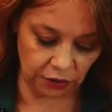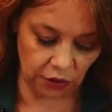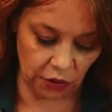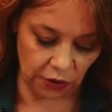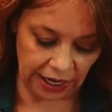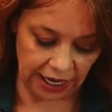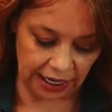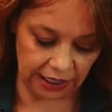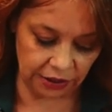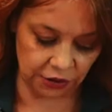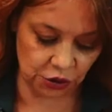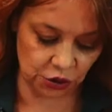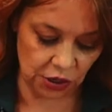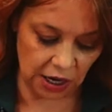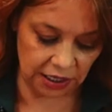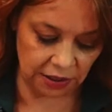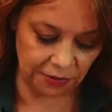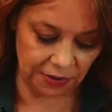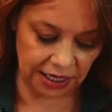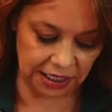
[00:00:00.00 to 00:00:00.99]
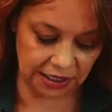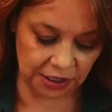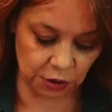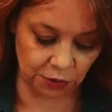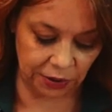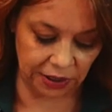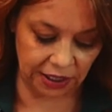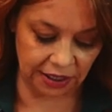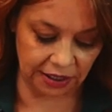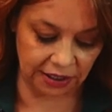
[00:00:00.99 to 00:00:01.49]
go ahead and try to make this
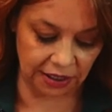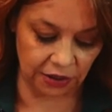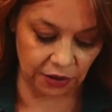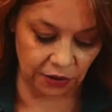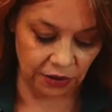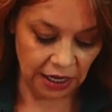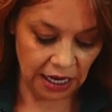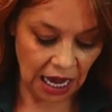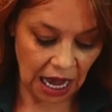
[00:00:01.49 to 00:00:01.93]
picadillo,